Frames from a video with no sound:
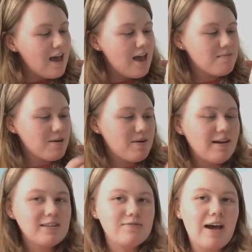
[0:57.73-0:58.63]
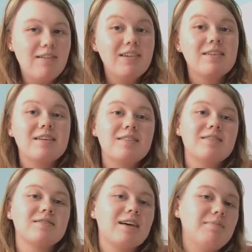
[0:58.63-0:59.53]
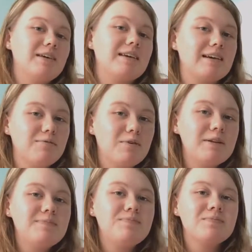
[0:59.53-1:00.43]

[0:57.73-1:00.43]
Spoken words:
And my parents finally let me get one.